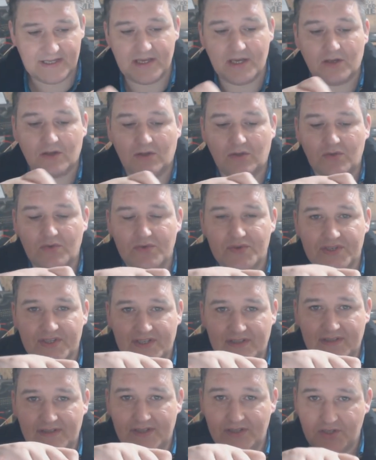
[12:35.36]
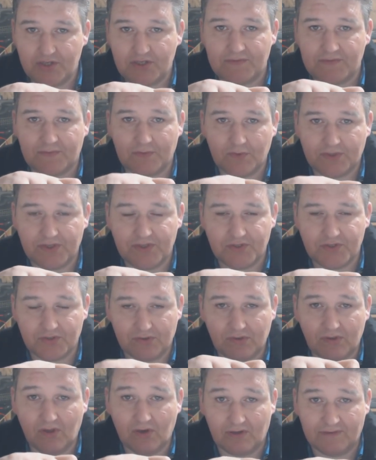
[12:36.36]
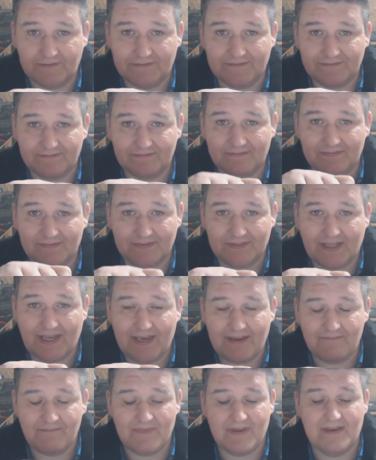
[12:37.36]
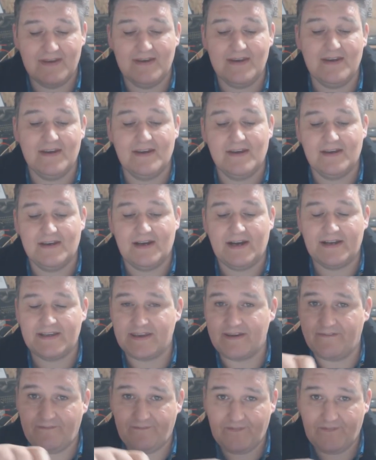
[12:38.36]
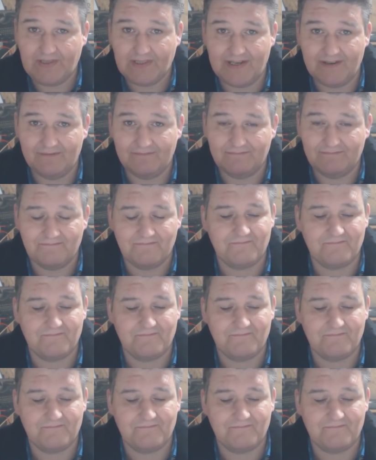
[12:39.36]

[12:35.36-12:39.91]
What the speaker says: and you close the juice flow control off, okay, and you fill it,